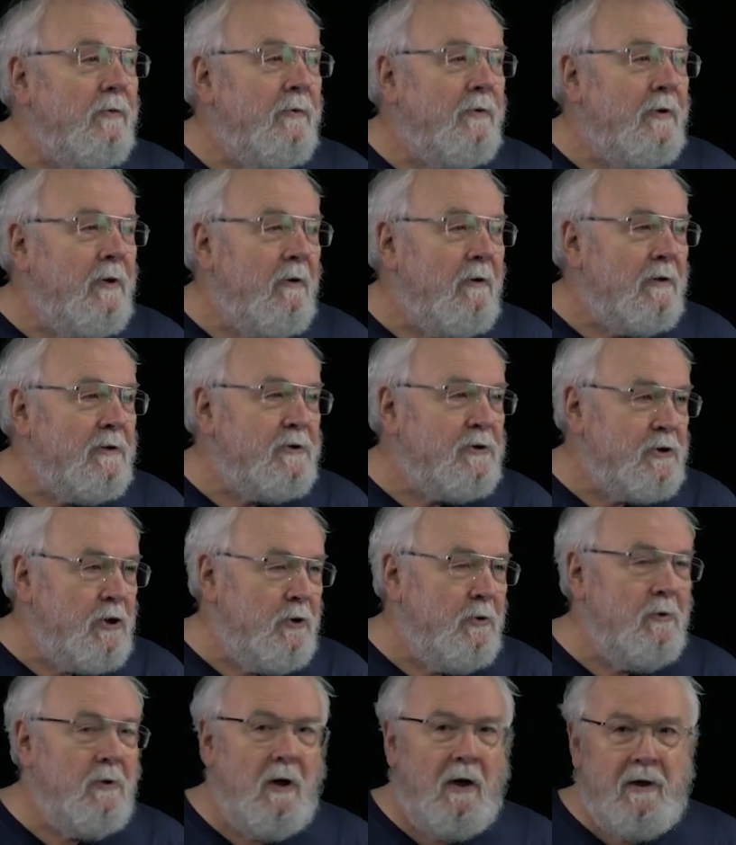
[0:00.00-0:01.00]
there are
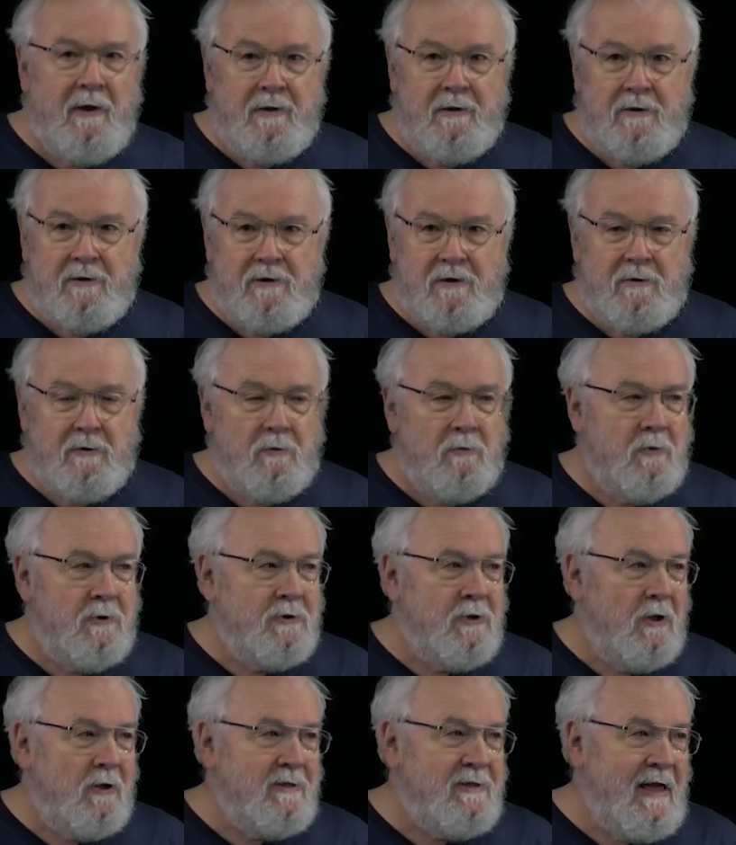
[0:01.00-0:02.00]
two lines
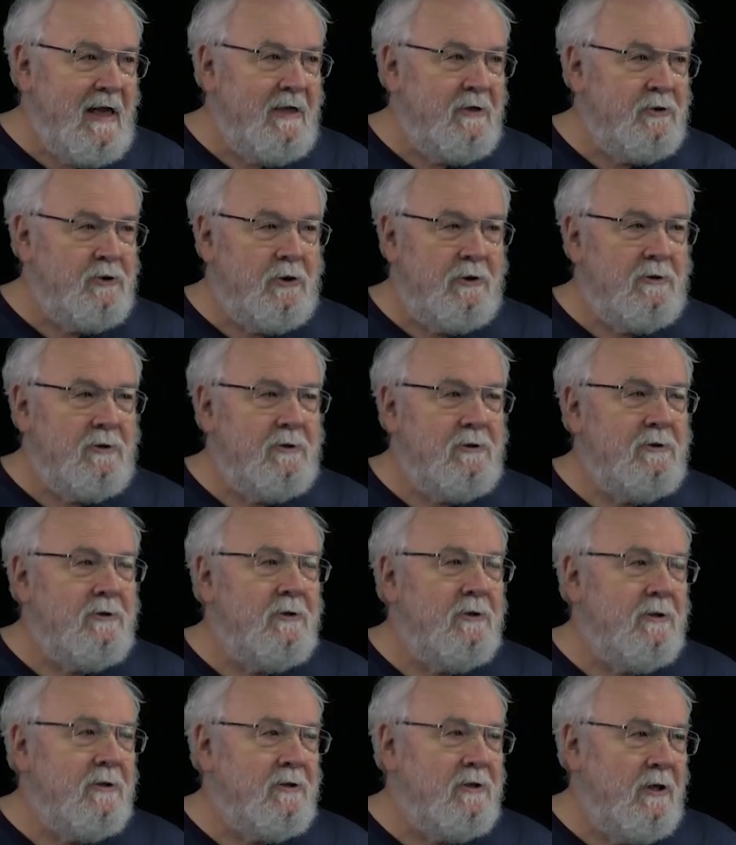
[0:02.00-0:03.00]
which are tangent
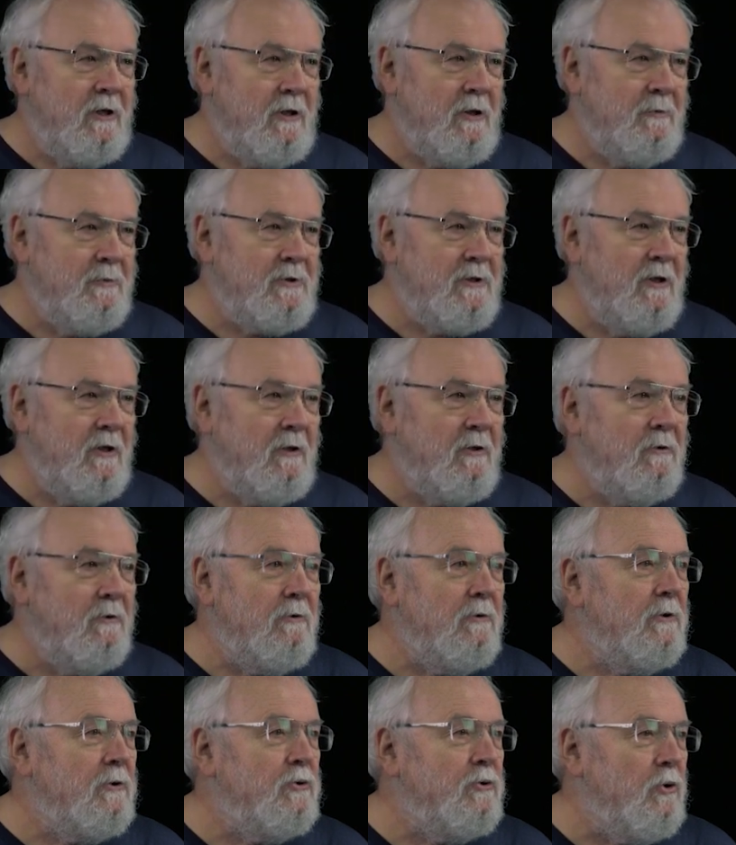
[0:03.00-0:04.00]
to the circumcircle,
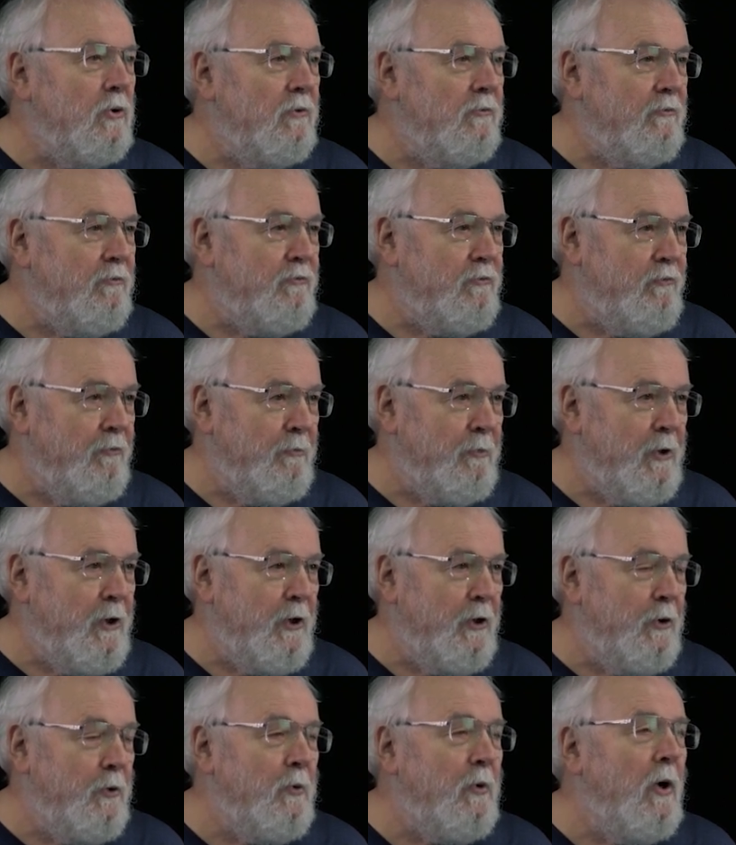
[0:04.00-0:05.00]
drawn from
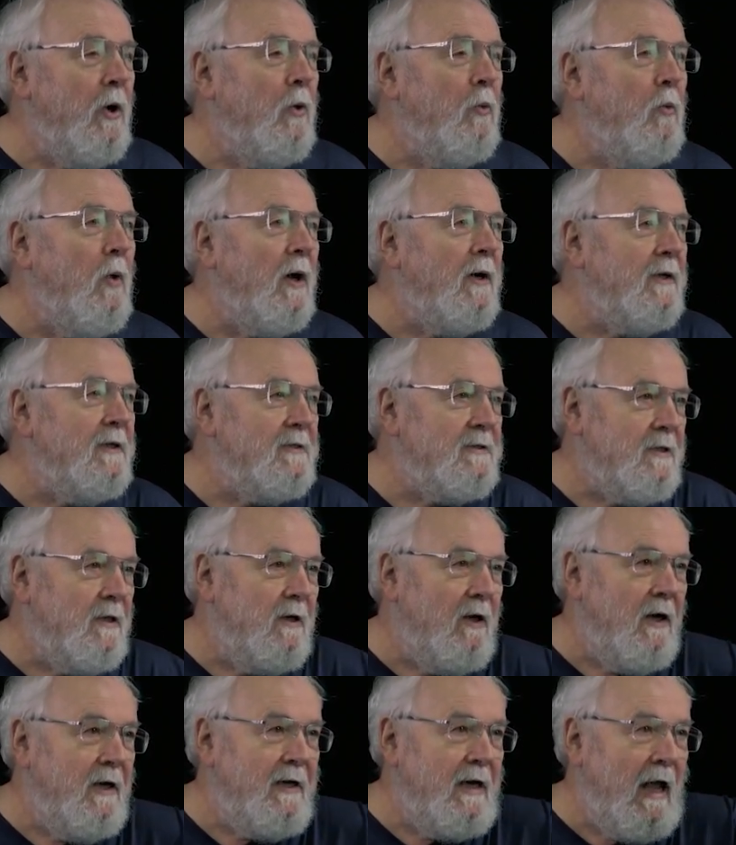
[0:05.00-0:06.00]
Q. One is the
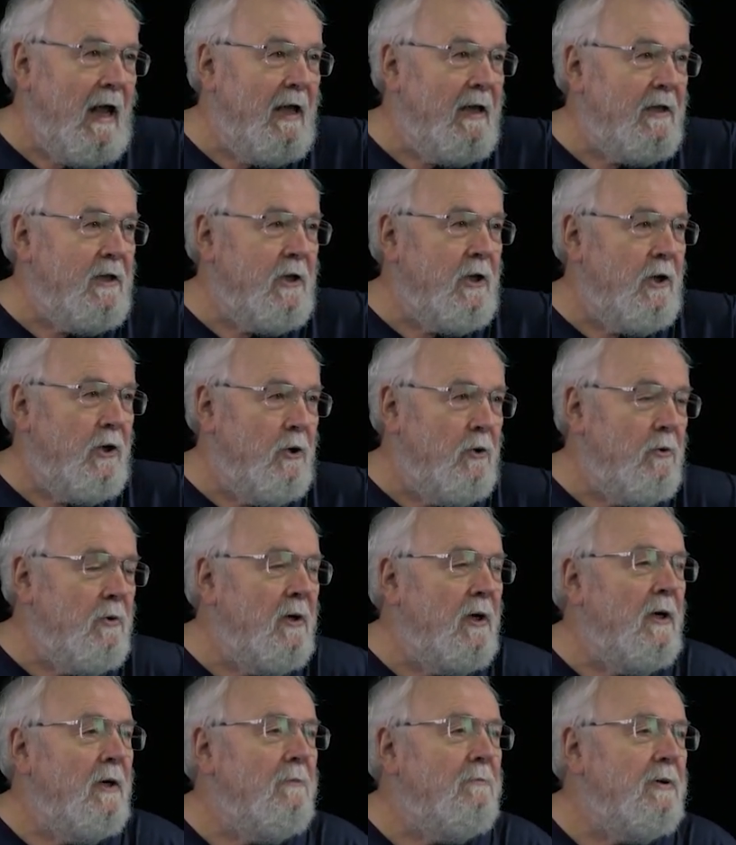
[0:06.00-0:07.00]
line AQ,
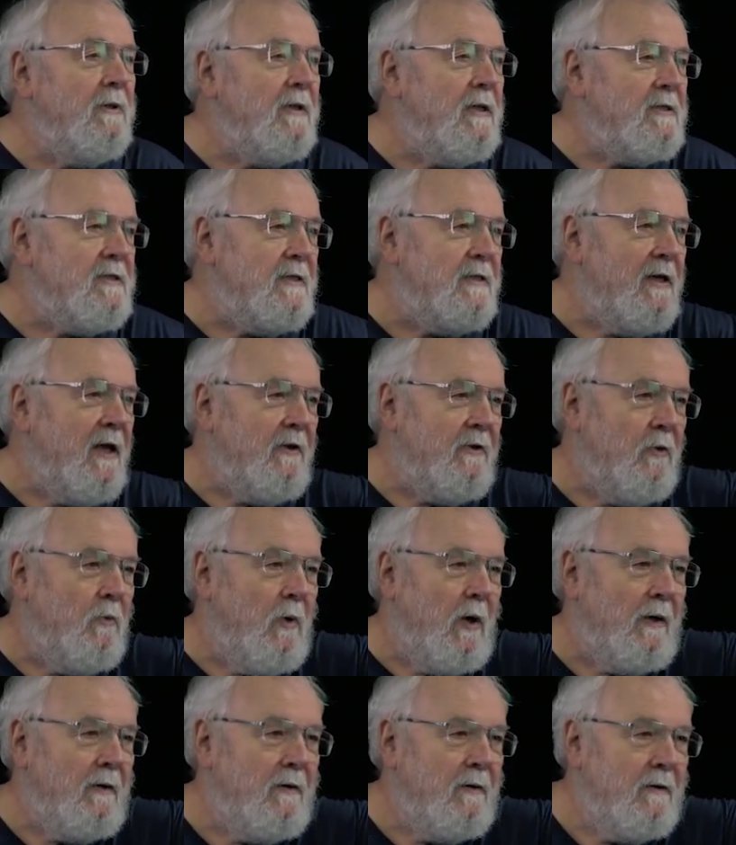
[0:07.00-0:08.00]
but there's another
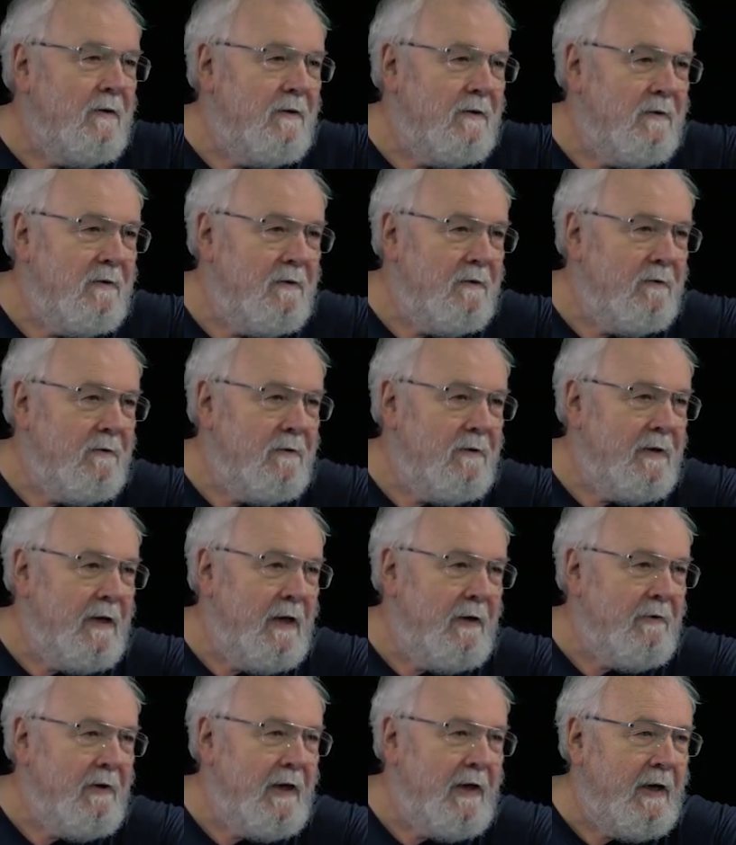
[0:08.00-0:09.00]
one
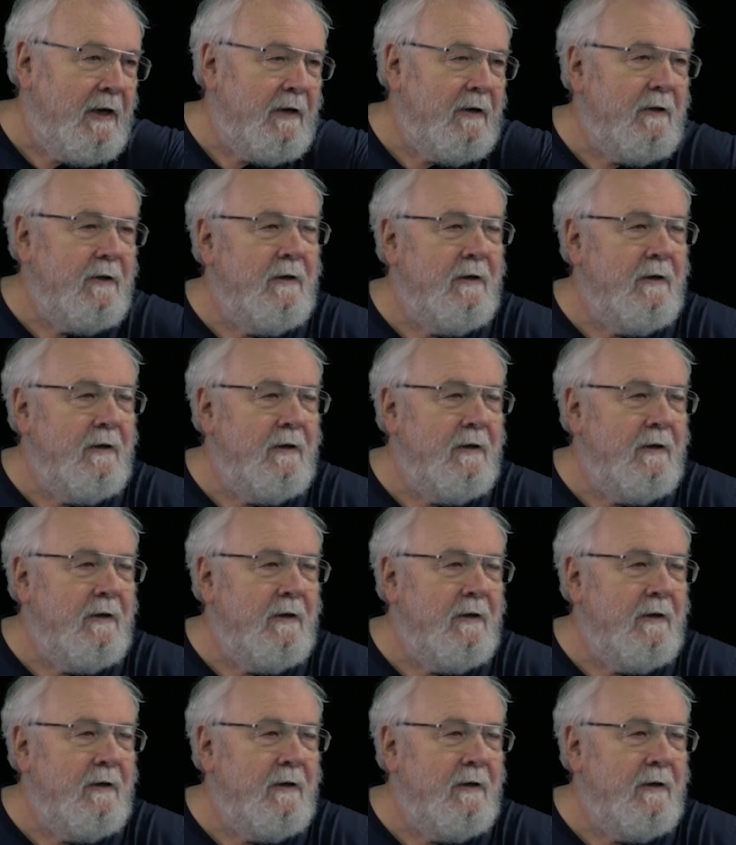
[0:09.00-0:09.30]
down here.